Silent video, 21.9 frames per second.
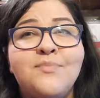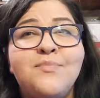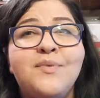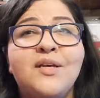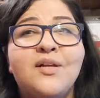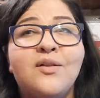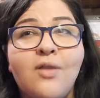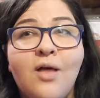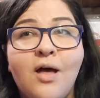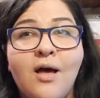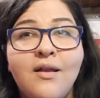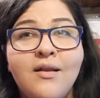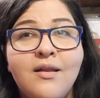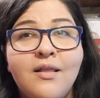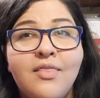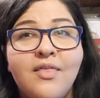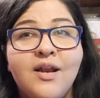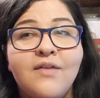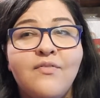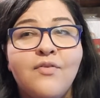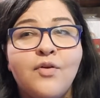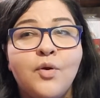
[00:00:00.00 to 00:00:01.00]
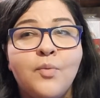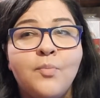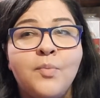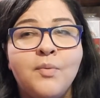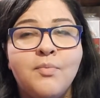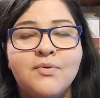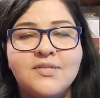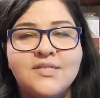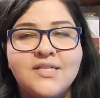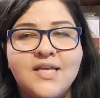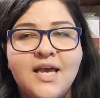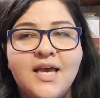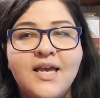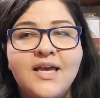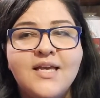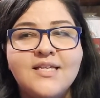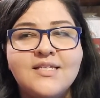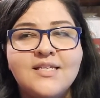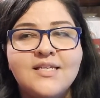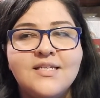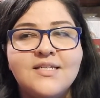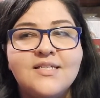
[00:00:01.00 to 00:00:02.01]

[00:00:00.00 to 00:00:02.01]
me a lot that I've heard people say is it,